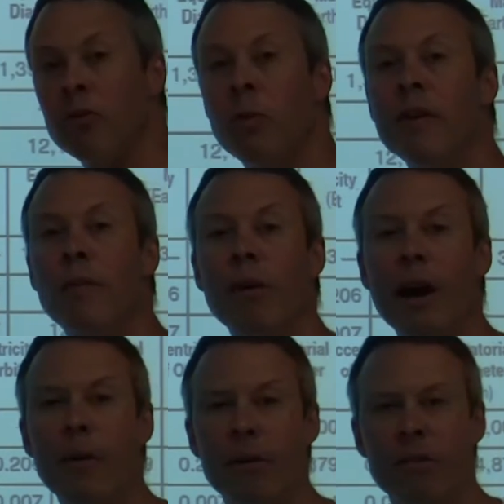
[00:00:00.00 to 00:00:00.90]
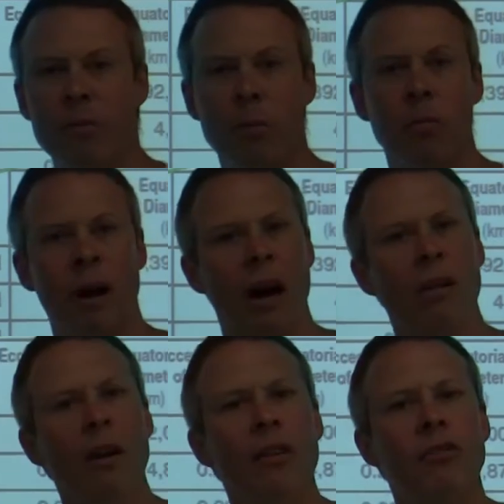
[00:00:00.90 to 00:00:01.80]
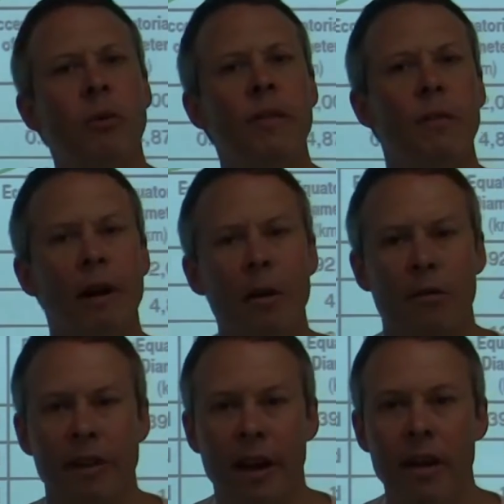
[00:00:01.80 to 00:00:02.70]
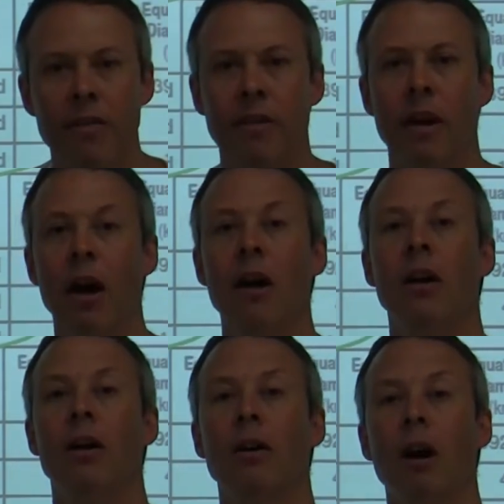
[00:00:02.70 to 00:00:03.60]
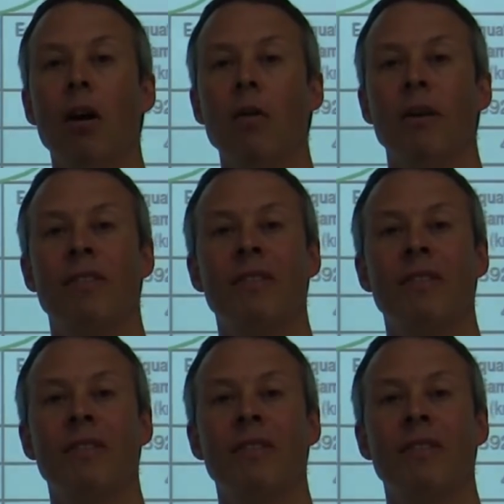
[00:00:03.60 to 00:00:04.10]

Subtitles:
24 hours. Well, how long is 24 hours, guys? Oh, it's a